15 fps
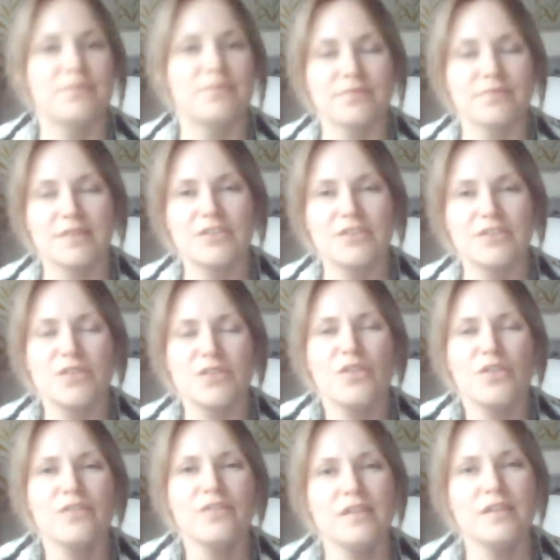just all of
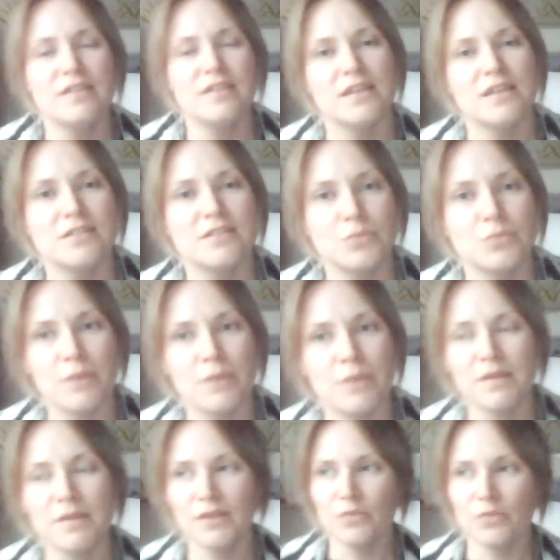these things as women
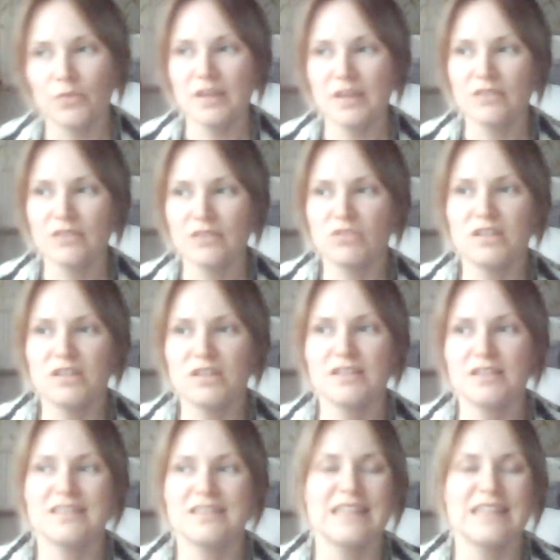that we can really
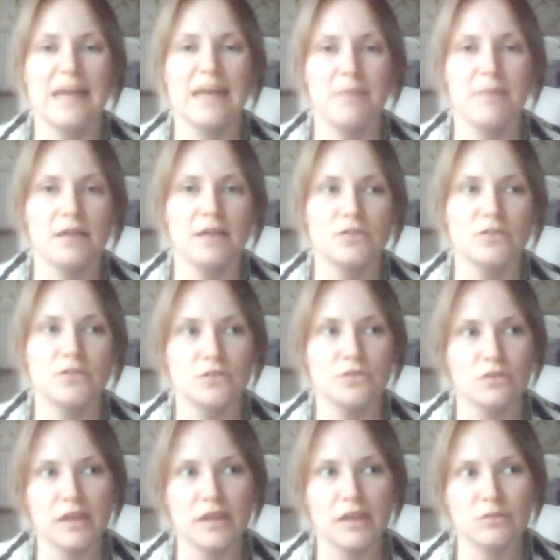snap into
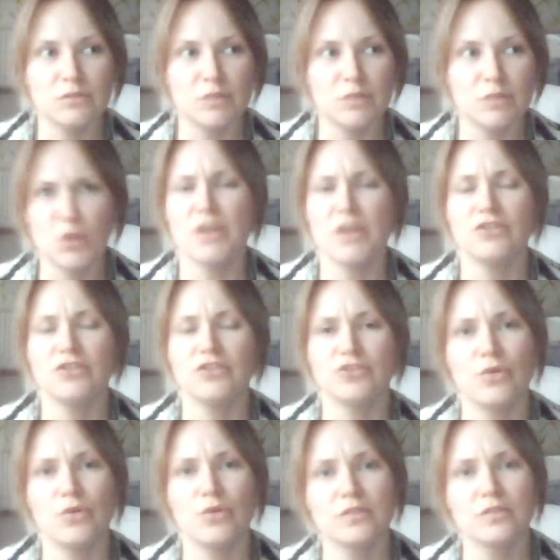and be quite shocked
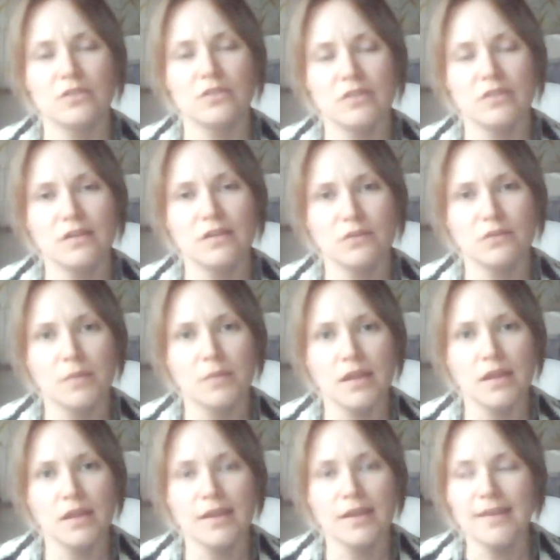at ourselves by.
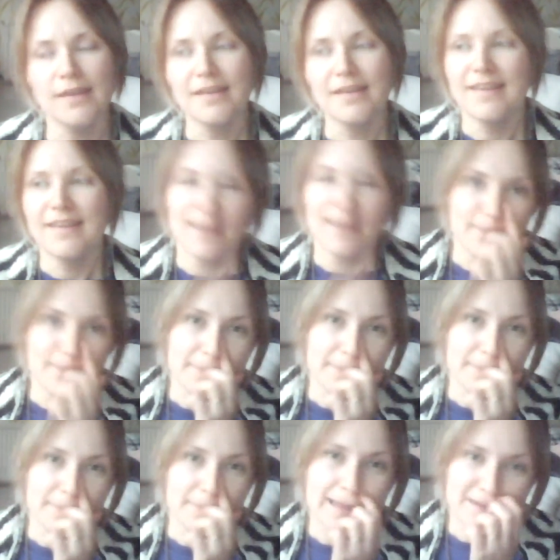And
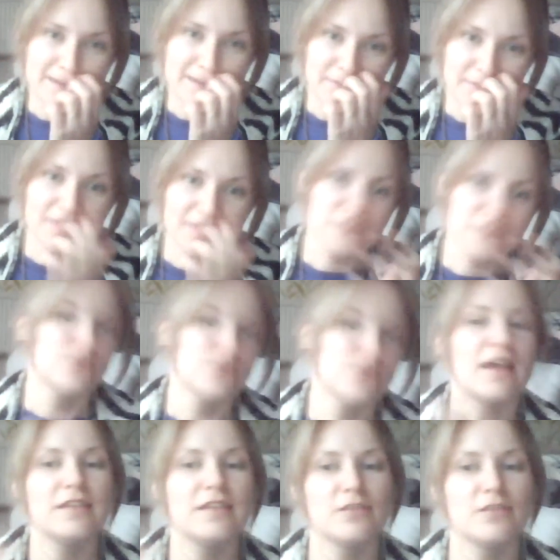I think this ties
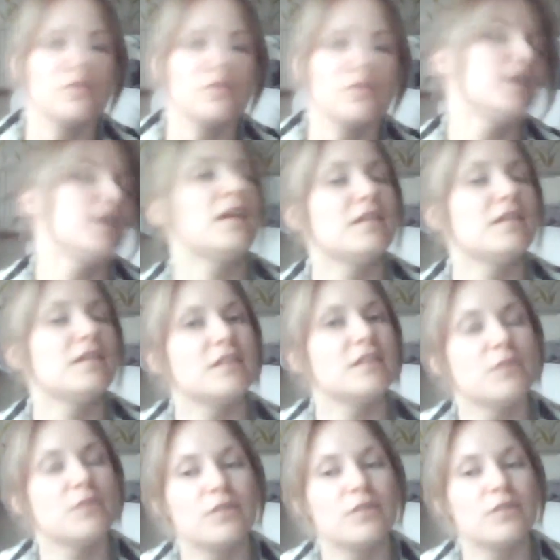up really nicely with
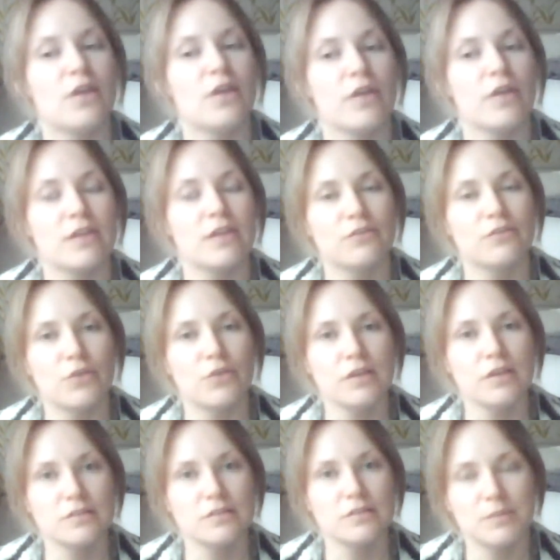our inner voice,
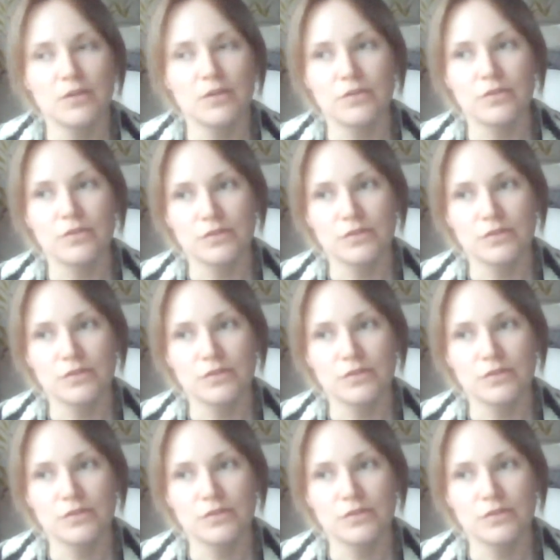because